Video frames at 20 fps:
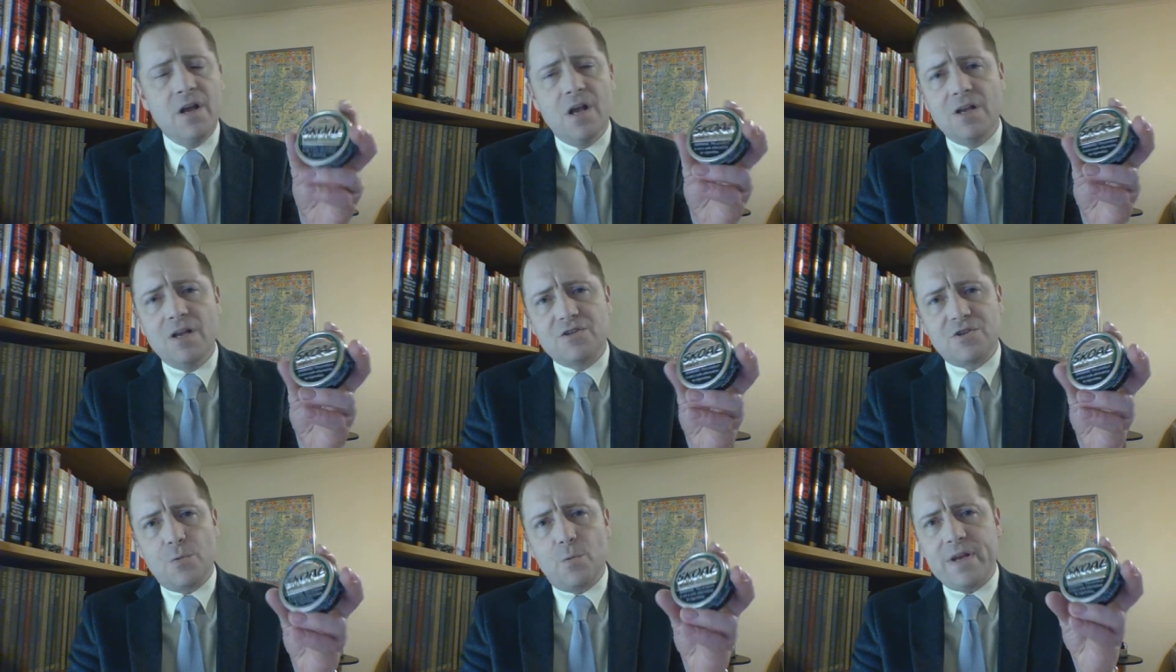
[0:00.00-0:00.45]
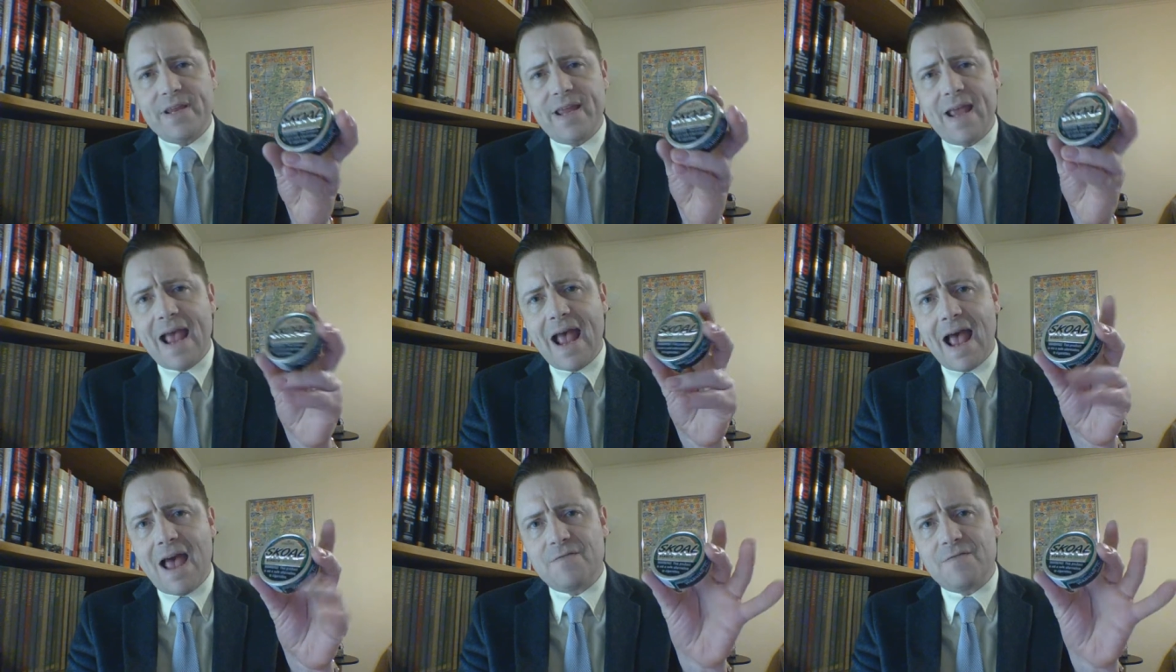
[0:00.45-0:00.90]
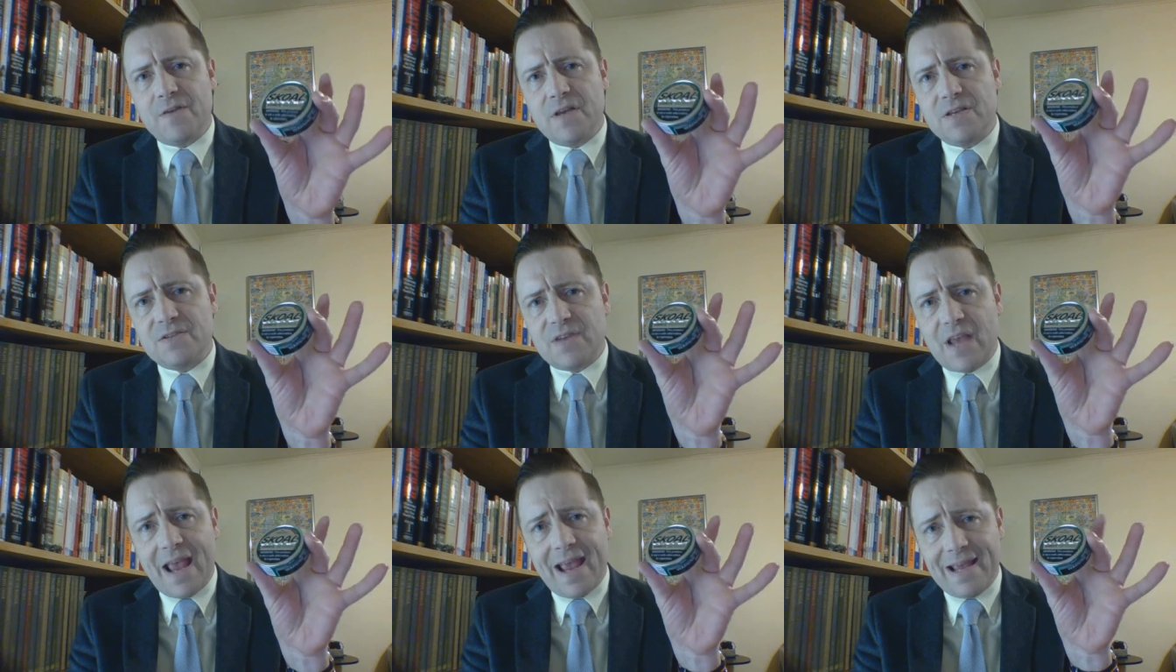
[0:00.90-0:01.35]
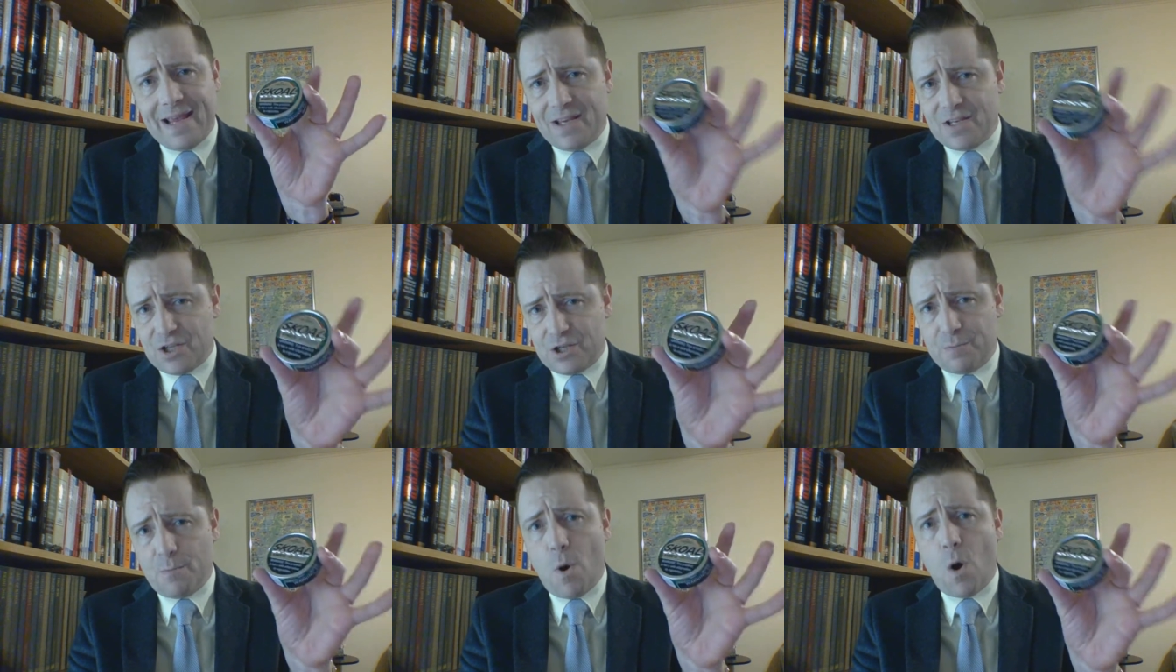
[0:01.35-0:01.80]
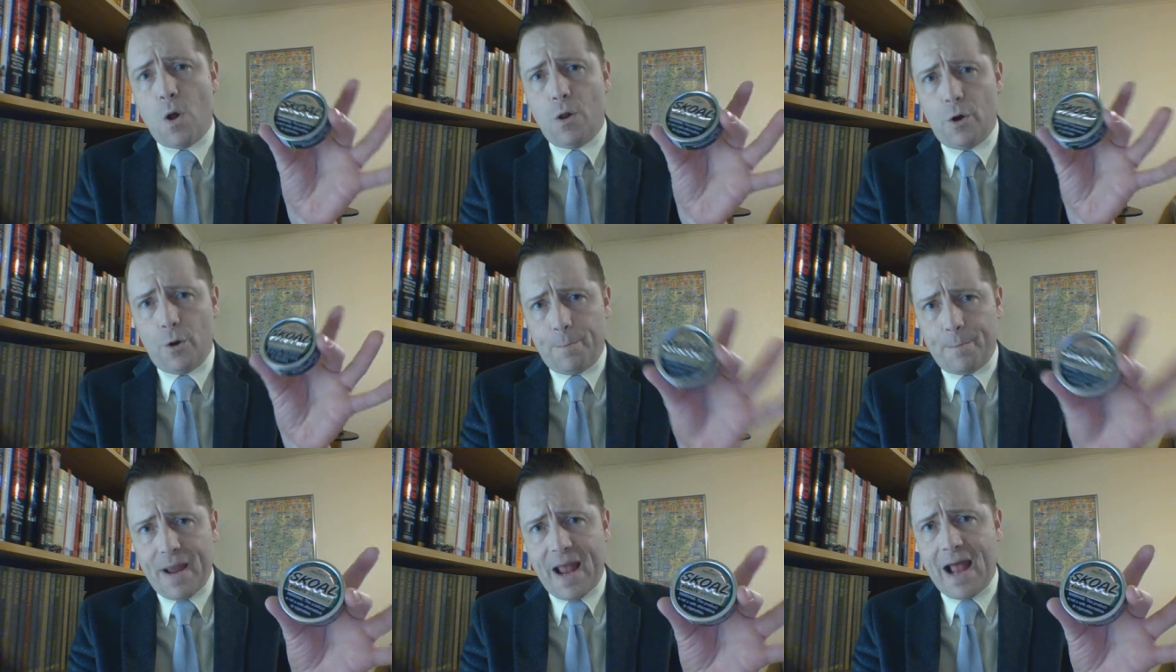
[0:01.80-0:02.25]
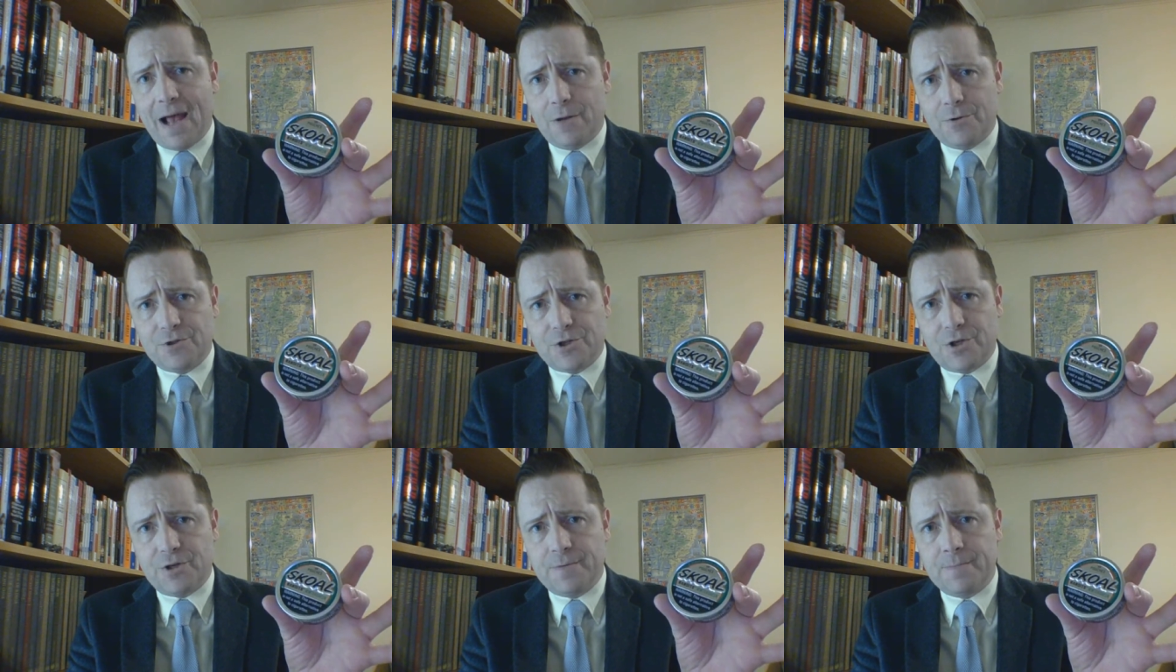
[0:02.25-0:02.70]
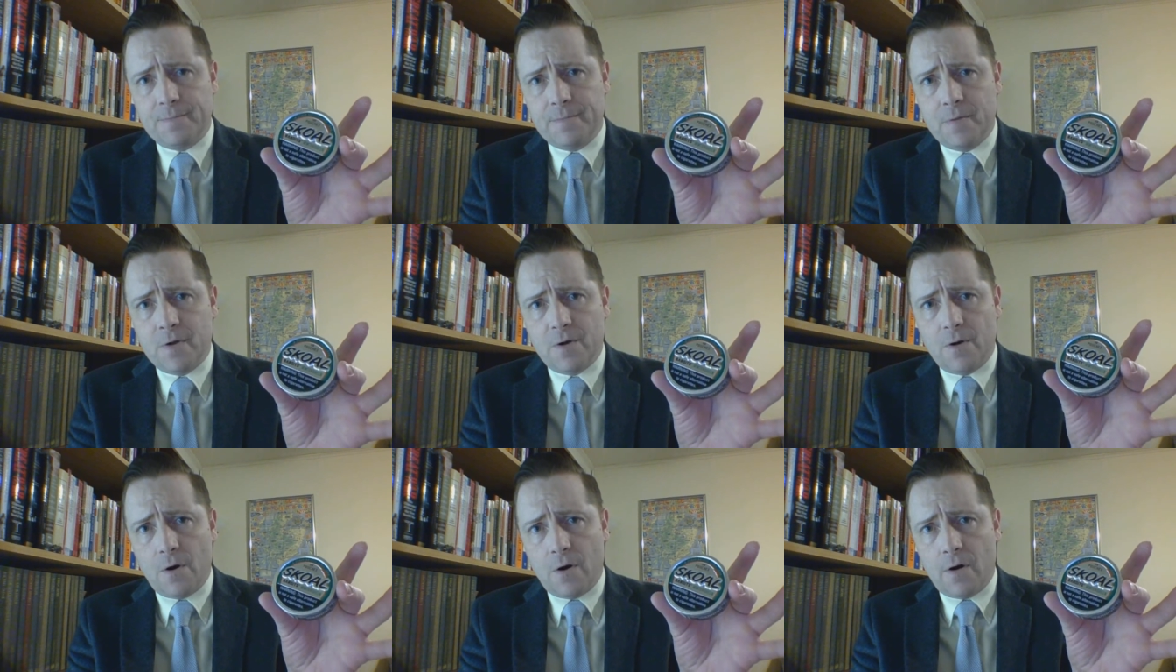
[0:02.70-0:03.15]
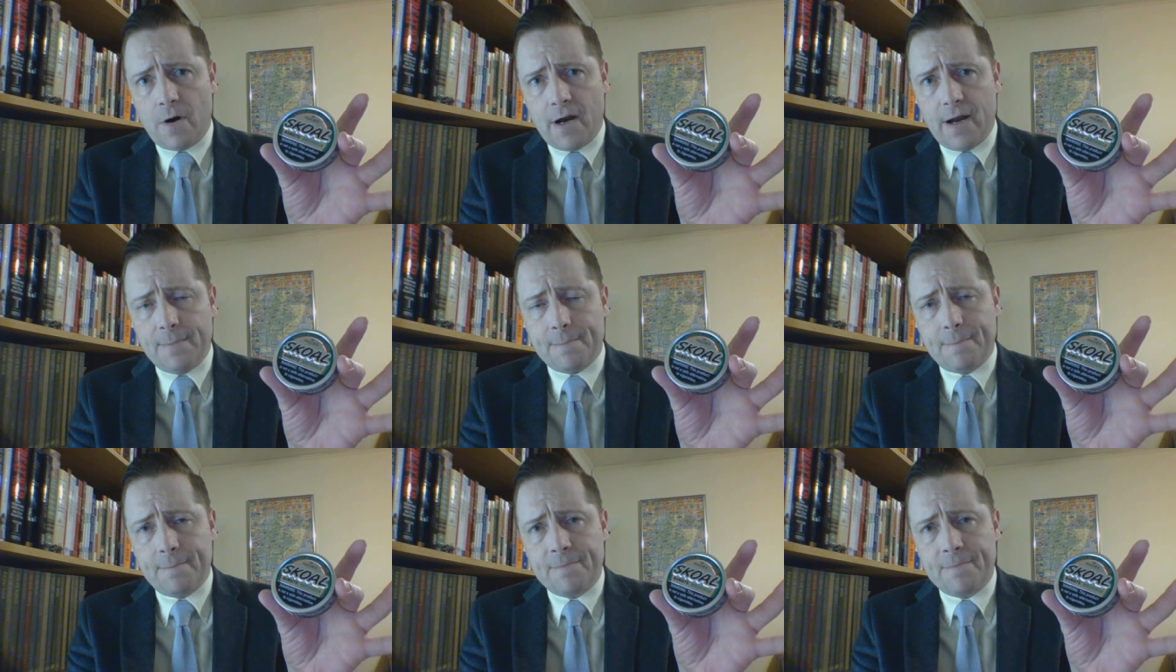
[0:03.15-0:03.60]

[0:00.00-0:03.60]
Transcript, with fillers: So what you have is a smaller pouch, all right,